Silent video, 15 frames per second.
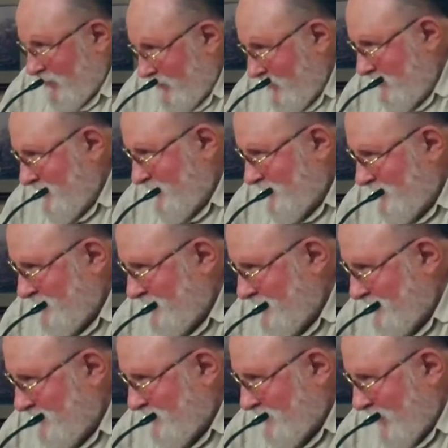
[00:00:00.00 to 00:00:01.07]
Amen.
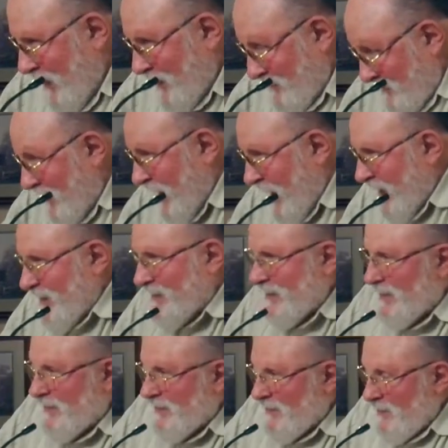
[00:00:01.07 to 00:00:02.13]
That's right. How's that?
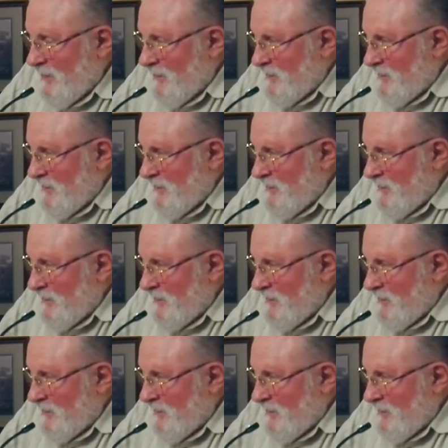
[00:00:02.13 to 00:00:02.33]
Yeah.